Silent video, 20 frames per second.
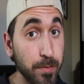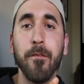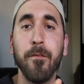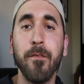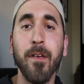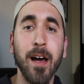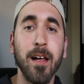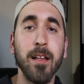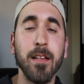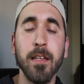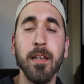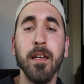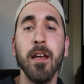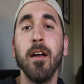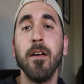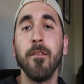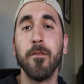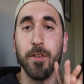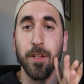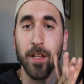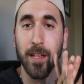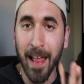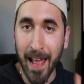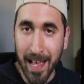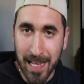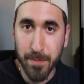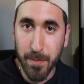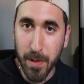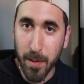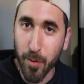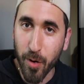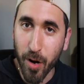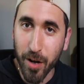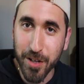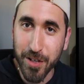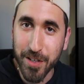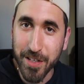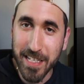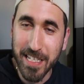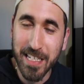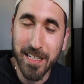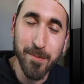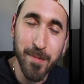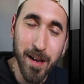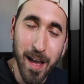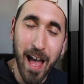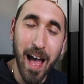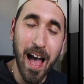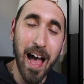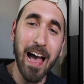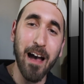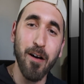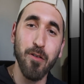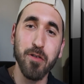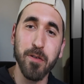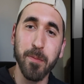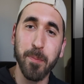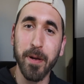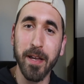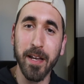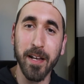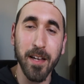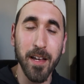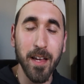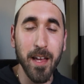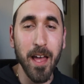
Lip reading: And finally, for the last member on your team, I would pick